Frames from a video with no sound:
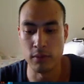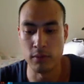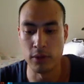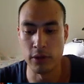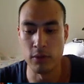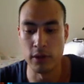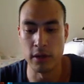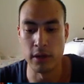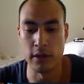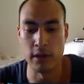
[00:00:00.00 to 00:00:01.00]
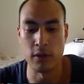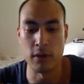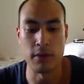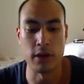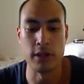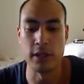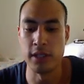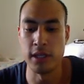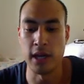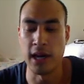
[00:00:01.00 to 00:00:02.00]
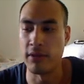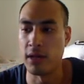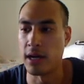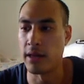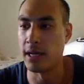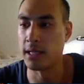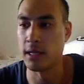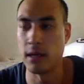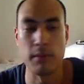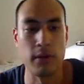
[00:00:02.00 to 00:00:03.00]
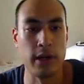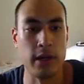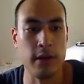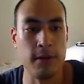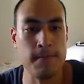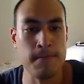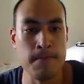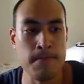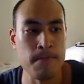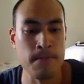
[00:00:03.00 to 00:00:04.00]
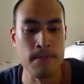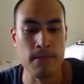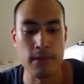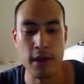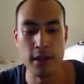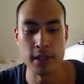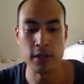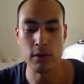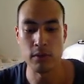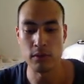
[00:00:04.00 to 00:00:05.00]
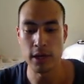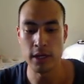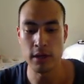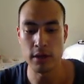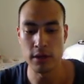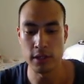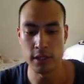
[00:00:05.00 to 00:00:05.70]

where you want it on the quickbar. You can see I have a lot of that set up already. And so right here you can see,